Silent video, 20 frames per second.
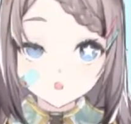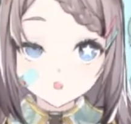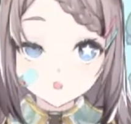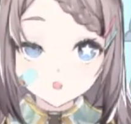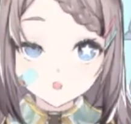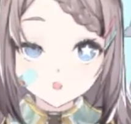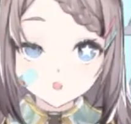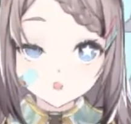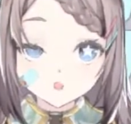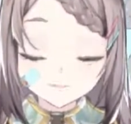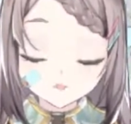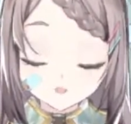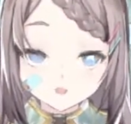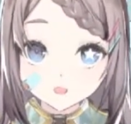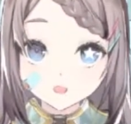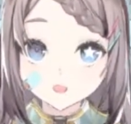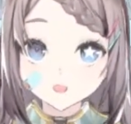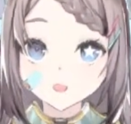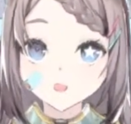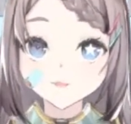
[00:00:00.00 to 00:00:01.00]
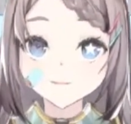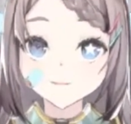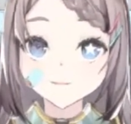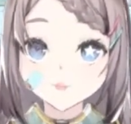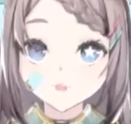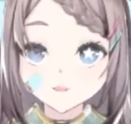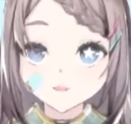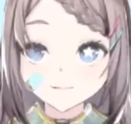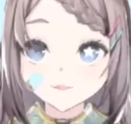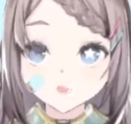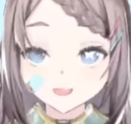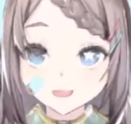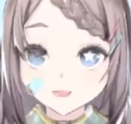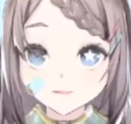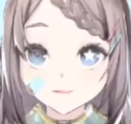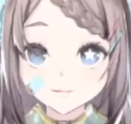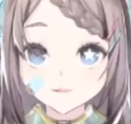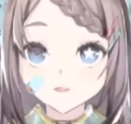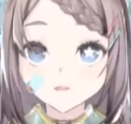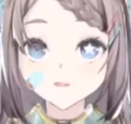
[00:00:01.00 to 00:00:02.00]
port we will be able
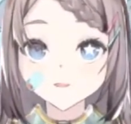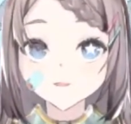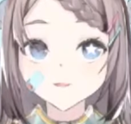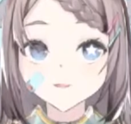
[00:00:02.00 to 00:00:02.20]
to